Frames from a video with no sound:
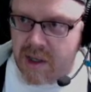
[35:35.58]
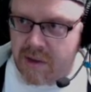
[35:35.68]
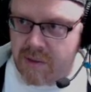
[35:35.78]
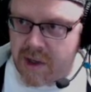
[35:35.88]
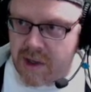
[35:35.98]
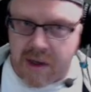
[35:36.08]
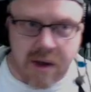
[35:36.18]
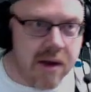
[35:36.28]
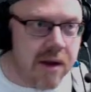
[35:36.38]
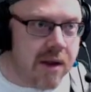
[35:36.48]
is we can
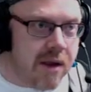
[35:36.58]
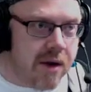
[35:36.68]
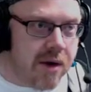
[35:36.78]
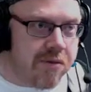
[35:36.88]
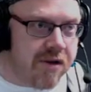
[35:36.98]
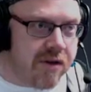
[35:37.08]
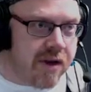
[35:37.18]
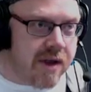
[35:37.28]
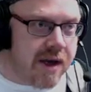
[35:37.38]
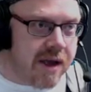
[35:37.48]
go to our project
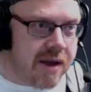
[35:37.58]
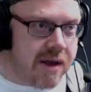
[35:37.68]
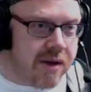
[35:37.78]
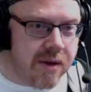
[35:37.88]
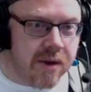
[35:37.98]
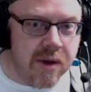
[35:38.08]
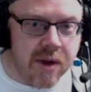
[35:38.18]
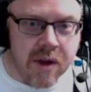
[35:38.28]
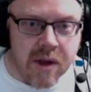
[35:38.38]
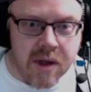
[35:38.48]
settings,
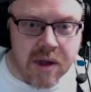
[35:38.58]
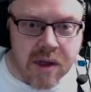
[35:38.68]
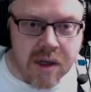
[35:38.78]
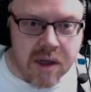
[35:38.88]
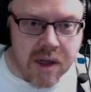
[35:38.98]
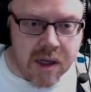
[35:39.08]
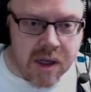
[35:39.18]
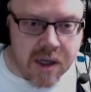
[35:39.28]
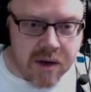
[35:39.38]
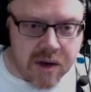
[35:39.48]

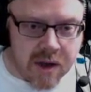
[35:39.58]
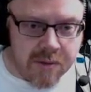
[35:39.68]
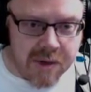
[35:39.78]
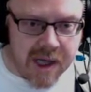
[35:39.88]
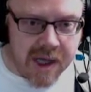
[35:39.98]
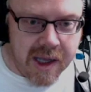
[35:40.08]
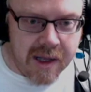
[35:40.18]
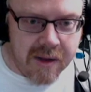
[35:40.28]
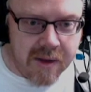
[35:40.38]
go to display,